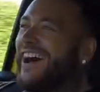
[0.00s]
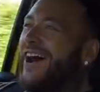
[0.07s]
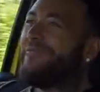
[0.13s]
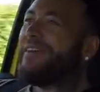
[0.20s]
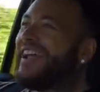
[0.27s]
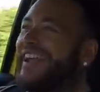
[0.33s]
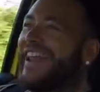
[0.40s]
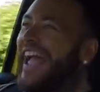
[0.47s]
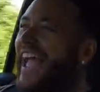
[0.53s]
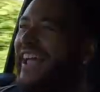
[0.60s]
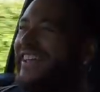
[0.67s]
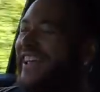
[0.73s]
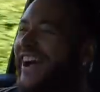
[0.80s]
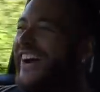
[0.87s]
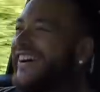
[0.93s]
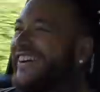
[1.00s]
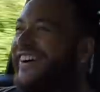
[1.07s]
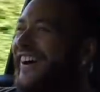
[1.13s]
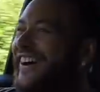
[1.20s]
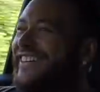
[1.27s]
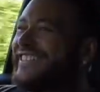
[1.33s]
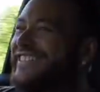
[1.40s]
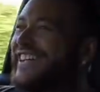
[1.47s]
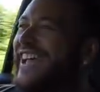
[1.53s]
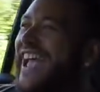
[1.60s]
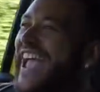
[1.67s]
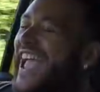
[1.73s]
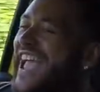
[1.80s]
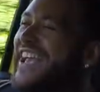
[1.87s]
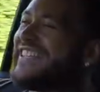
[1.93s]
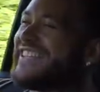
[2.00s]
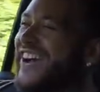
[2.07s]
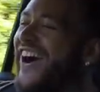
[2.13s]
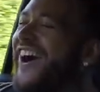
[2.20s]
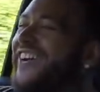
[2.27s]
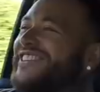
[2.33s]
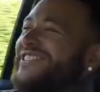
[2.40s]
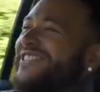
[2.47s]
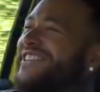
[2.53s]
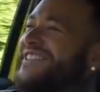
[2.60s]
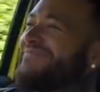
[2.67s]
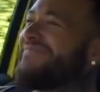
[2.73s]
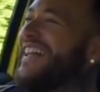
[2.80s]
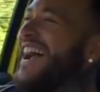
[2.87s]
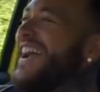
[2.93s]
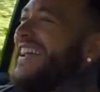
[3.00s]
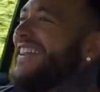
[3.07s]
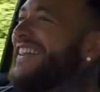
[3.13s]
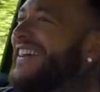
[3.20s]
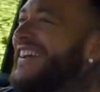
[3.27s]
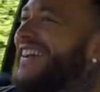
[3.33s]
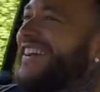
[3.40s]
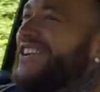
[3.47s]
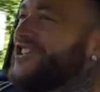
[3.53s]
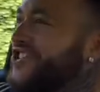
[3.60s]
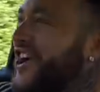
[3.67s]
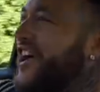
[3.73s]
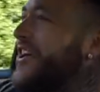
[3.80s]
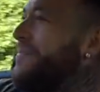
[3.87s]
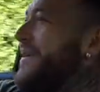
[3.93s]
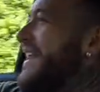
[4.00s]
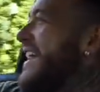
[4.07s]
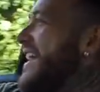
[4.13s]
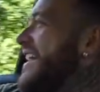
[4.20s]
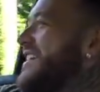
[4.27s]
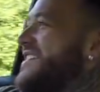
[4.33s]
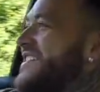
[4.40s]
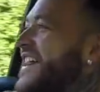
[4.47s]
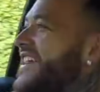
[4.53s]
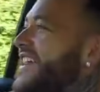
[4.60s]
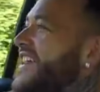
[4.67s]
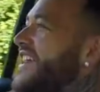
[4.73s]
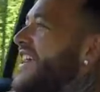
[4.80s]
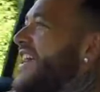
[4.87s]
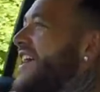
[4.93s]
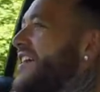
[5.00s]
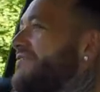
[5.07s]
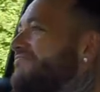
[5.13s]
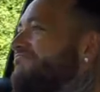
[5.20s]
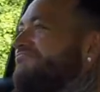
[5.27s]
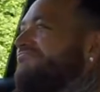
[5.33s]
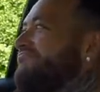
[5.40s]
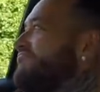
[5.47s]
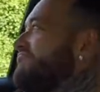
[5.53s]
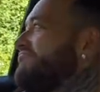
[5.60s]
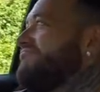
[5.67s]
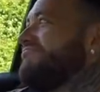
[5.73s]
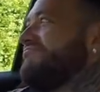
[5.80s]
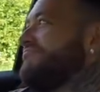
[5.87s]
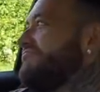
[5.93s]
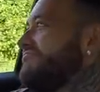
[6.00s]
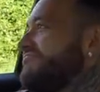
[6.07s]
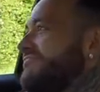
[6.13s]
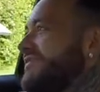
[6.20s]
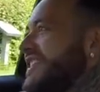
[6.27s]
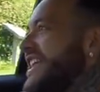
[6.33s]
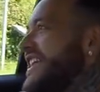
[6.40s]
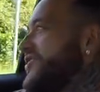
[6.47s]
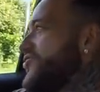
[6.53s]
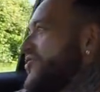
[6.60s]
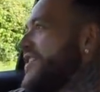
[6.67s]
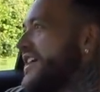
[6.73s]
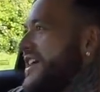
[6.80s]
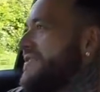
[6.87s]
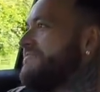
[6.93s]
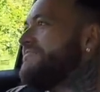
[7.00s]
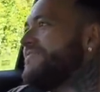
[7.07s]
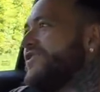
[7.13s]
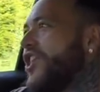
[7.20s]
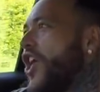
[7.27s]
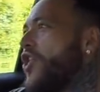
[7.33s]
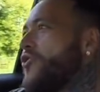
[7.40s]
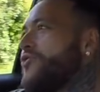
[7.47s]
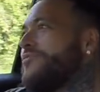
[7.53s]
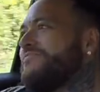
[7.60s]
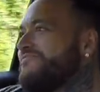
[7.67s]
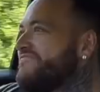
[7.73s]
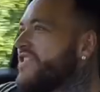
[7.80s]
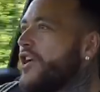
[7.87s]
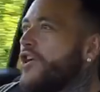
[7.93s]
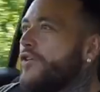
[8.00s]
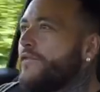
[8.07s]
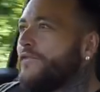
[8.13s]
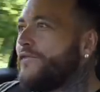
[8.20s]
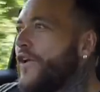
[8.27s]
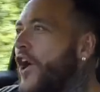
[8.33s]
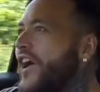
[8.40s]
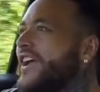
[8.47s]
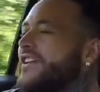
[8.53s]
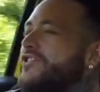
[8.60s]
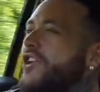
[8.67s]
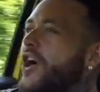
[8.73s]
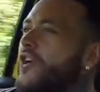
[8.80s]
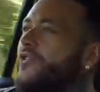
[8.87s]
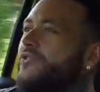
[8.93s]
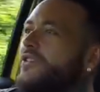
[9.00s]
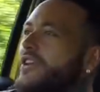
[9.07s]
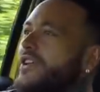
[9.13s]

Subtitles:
I mean, yeah, oh, it's hard to explain. Chuckability, 2nd gear. Literally, no fight, no